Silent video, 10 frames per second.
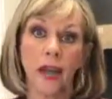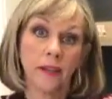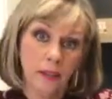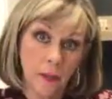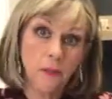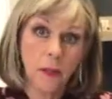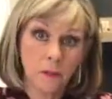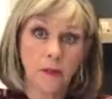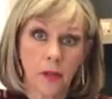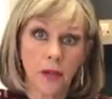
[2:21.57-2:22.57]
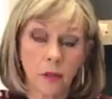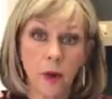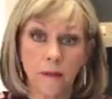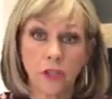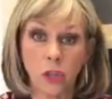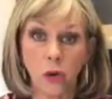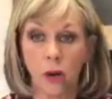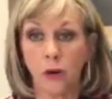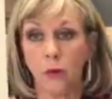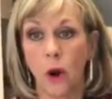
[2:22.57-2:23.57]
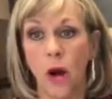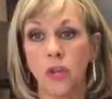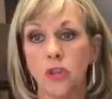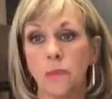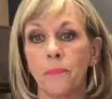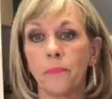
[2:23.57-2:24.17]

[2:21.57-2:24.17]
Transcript: And sometimes they do have a 2-car garage.